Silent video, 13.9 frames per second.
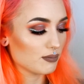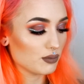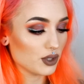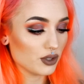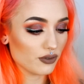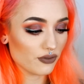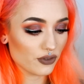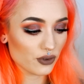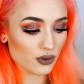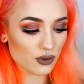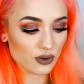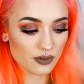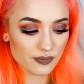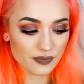
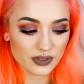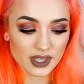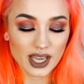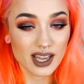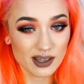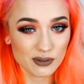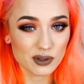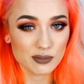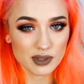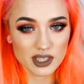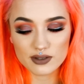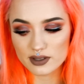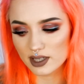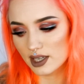Beautiful. I will be
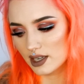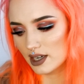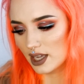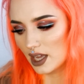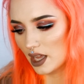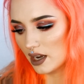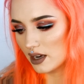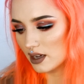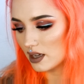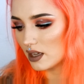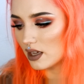using it again.